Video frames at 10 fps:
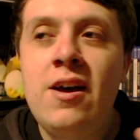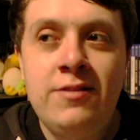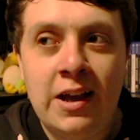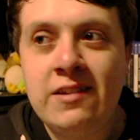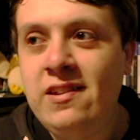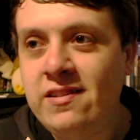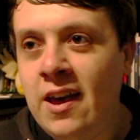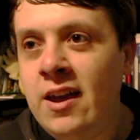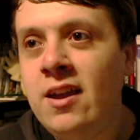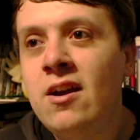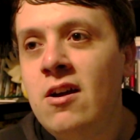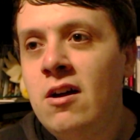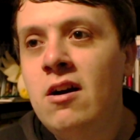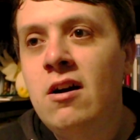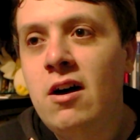next you say,
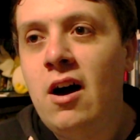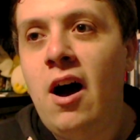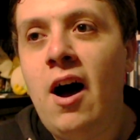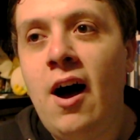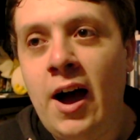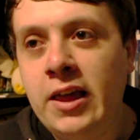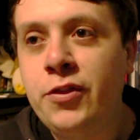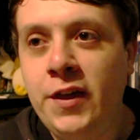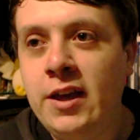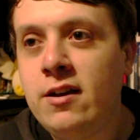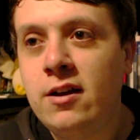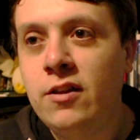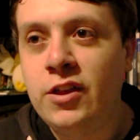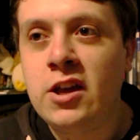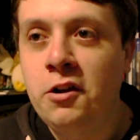I think
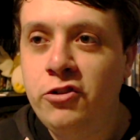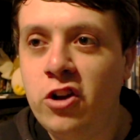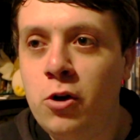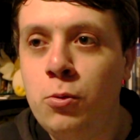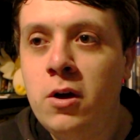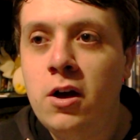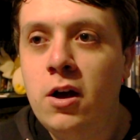they're going to show